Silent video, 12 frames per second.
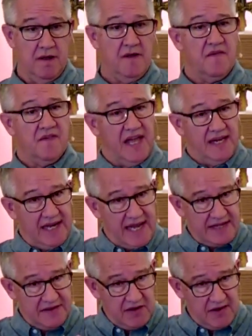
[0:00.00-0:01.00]
they
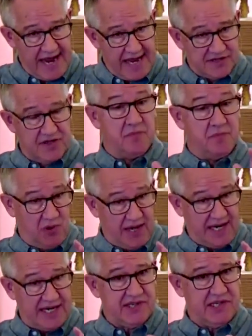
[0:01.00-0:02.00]
laid their hands, the
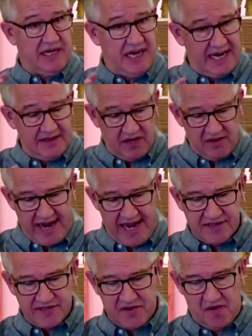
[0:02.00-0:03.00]
priests laid their
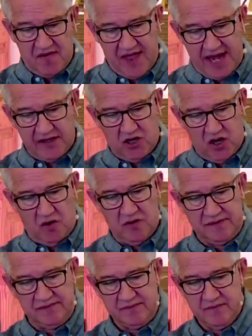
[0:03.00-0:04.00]
hands on that goat,
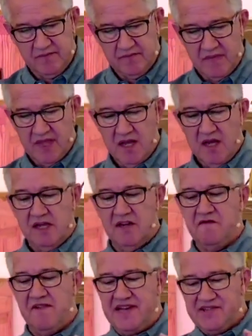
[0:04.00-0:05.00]

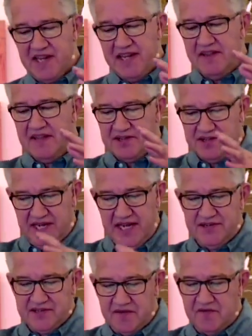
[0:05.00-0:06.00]
confessing the
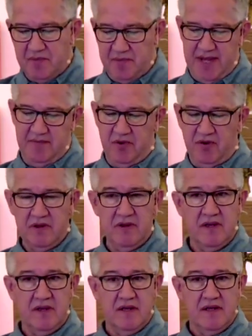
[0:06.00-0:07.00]
sins of the people,
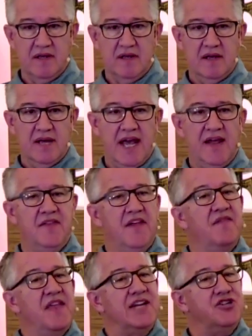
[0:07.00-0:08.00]
and
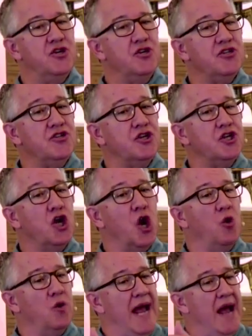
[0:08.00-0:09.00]
then they took the
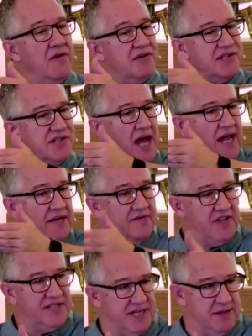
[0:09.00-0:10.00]
goat outside of
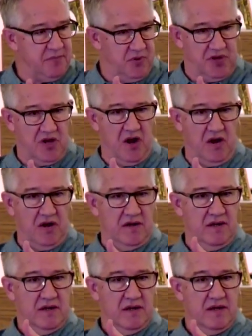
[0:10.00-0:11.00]
the temple
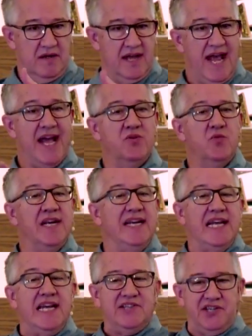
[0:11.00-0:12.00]
yard and
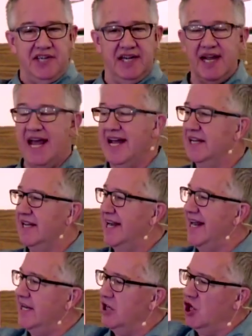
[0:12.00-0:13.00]
released it and
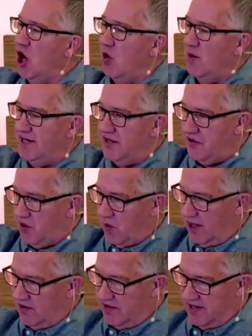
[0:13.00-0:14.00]
let it go into the
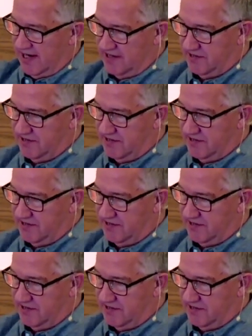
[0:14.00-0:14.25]
wilderness.